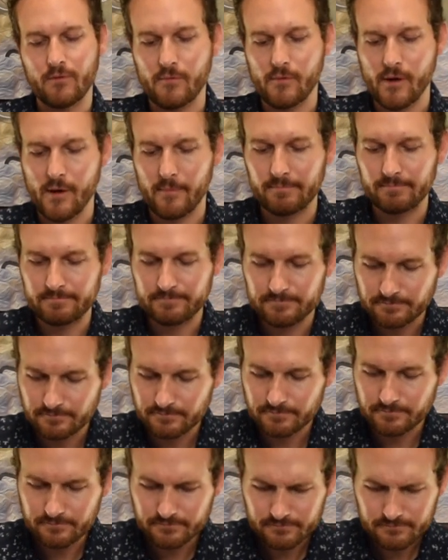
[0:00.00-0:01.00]
Yeah.
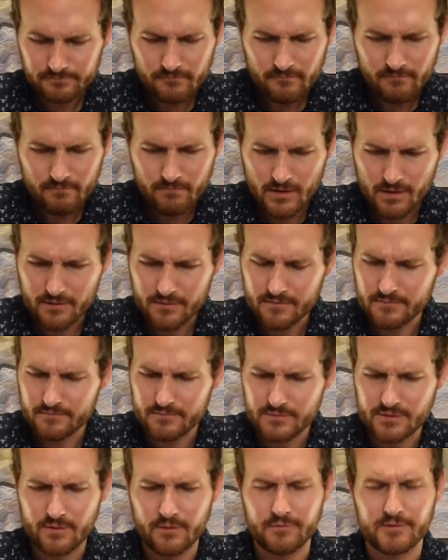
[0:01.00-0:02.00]

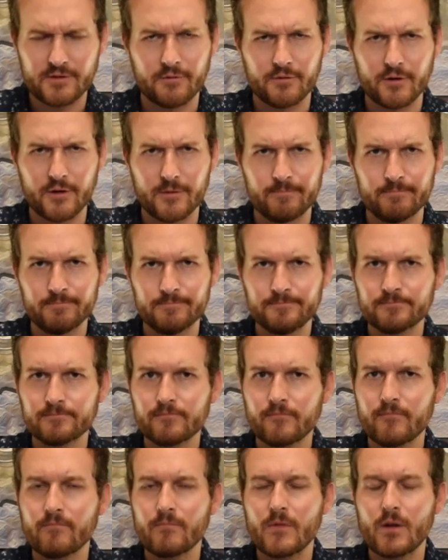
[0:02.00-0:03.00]
So good.
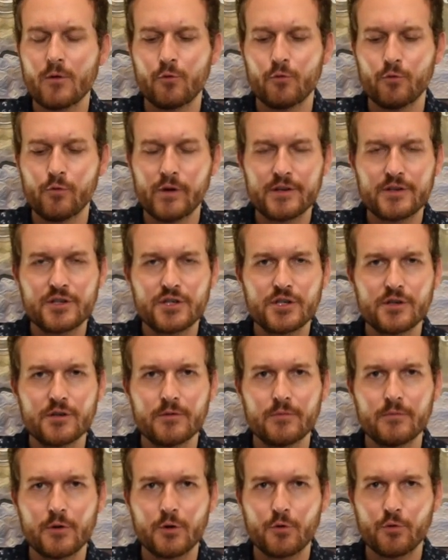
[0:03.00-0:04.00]
Rich
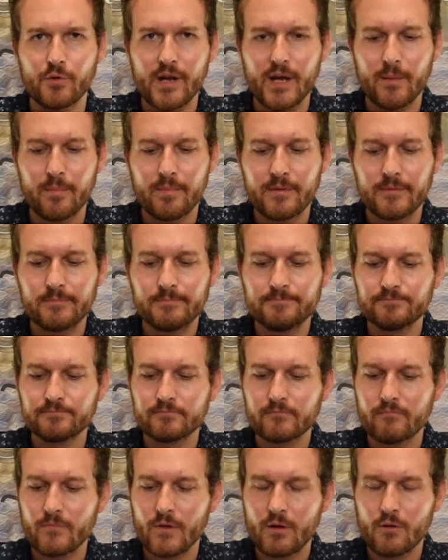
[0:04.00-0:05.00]
grape,
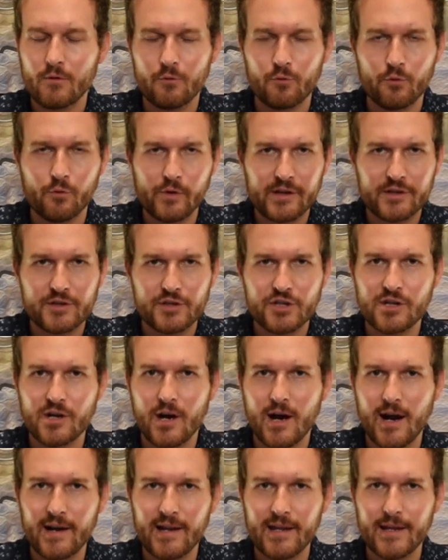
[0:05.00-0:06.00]
rich
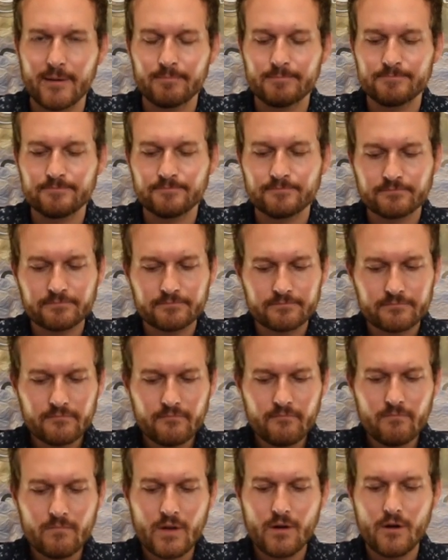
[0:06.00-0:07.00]
honey,
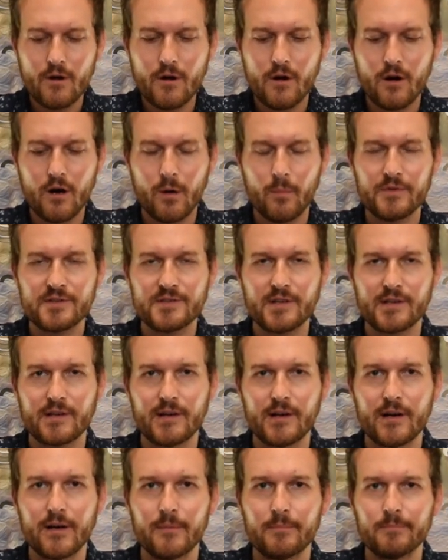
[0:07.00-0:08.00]
almost like
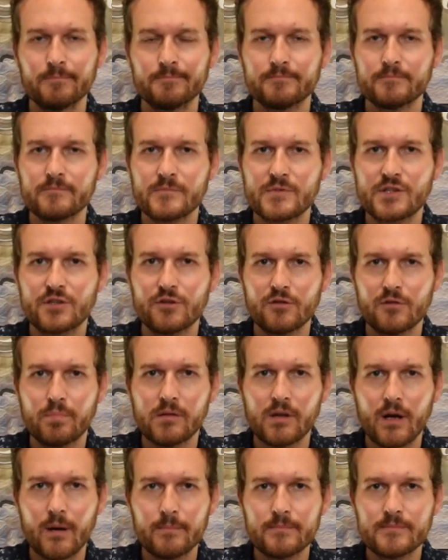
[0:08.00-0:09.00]
stewed
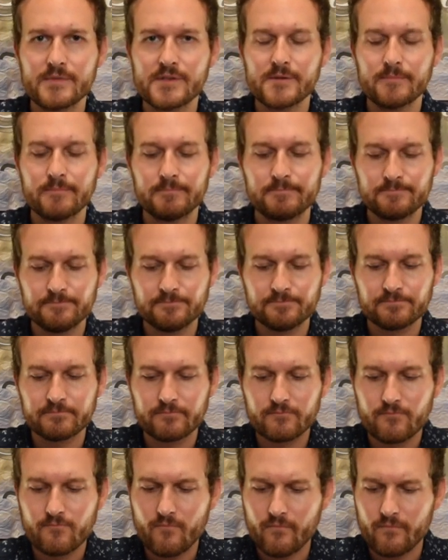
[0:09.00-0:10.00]
plums.
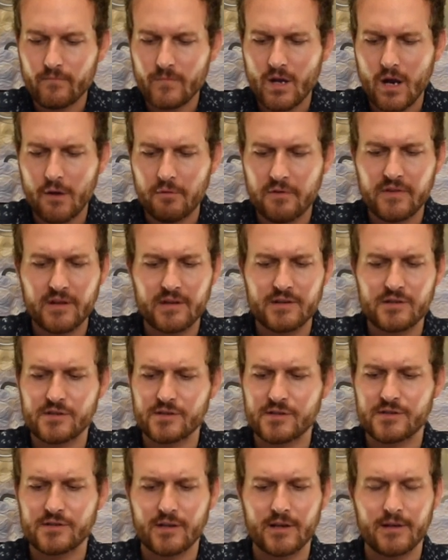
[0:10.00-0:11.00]
Everything is
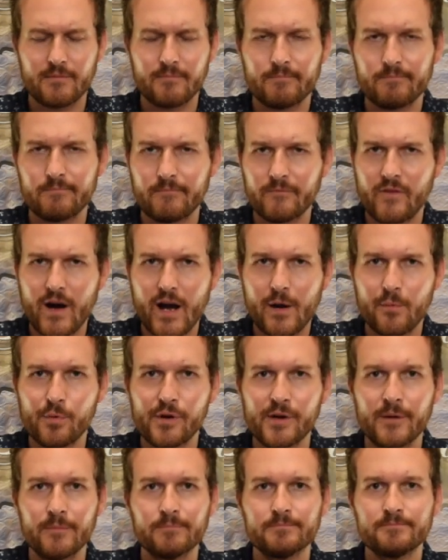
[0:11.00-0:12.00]
just like
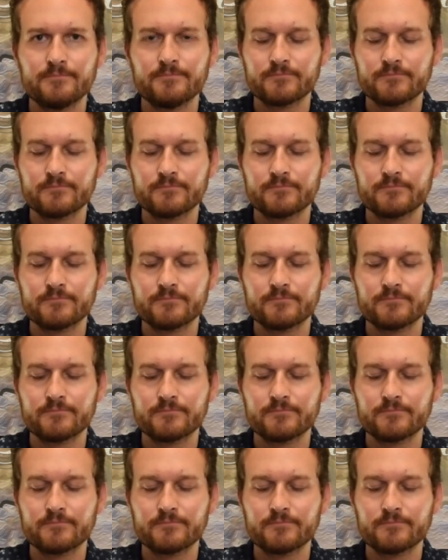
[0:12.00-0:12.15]
vibrant,